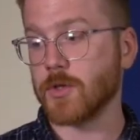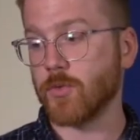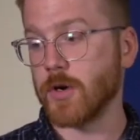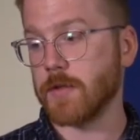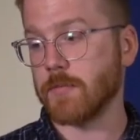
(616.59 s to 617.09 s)
the
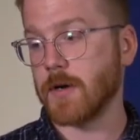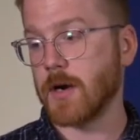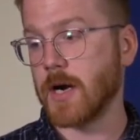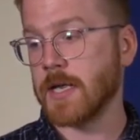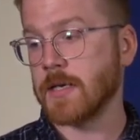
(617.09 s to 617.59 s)
rhythm, all
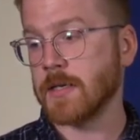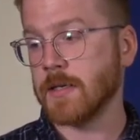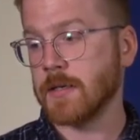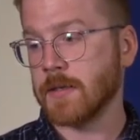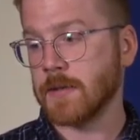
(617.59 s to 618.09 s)
right?
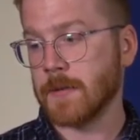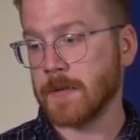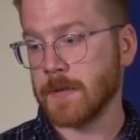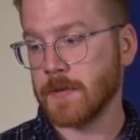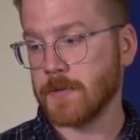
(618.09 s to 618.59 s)

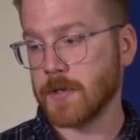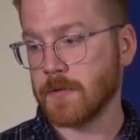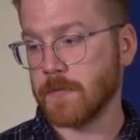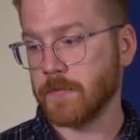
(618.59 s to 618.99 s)
Here we go.